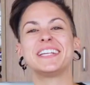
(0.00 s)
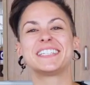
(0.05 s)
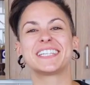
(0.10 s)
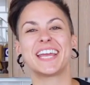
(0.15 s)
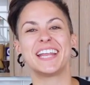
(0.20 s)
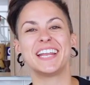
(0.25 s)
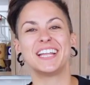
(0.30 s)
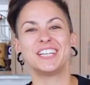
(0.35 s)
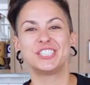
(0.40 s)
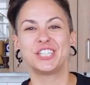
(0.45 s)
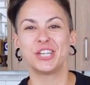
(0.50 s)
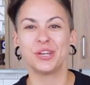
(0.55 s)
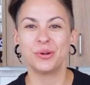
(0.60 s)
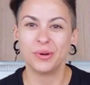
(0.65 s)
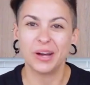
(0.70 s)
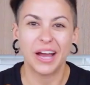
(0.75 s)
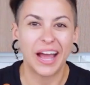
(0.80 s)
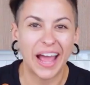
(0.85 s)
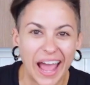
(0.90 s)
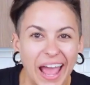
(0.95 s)
to get into
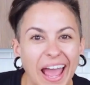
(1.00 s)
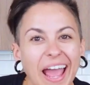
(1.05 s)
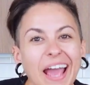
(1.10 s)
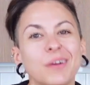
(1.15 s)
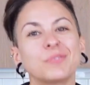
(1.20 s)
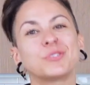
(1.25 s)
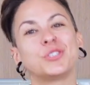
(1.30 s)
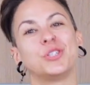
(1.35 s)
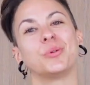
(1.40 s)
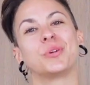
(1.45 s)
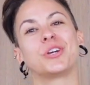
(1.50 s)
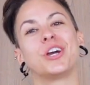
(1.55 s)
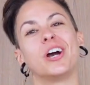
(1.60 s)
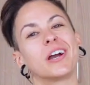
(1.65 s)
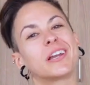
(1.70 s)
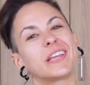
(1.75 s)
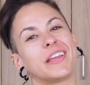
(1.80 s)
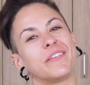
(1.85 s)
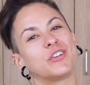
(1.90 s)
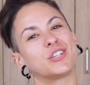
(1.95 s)
how to
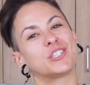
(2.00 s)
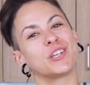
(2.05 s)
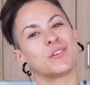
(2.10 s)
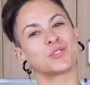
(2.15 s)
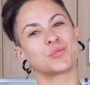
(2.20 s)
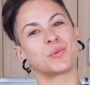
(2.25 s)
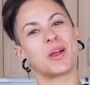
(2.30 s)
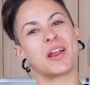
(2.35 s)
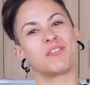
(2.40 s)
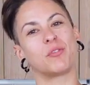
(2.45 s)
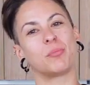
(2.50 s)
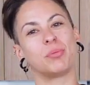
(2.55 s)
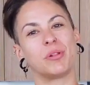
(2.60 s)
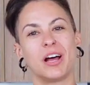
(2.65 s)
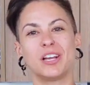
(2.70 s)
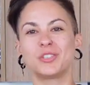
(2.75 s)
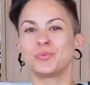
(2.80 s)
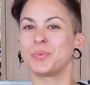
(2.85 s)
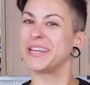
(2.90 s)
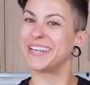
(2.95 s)
cook. Give yourselves a round of
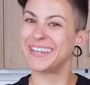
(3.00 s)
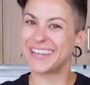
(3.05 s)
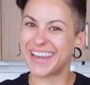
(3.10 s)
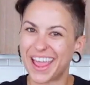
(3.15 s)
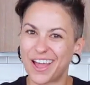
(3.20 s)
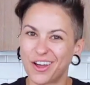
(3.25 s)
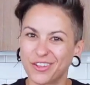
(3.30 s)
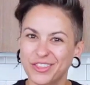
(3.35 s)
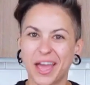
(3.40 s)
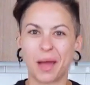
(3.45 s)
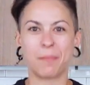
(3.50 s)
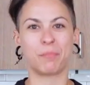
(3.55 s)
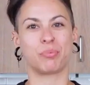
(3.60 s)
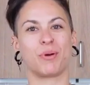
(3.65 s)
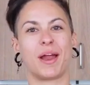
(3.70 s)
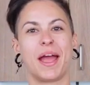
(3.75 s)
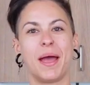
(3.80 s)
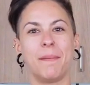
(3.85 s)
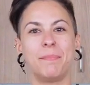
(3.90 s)
applause. We nailed that prep.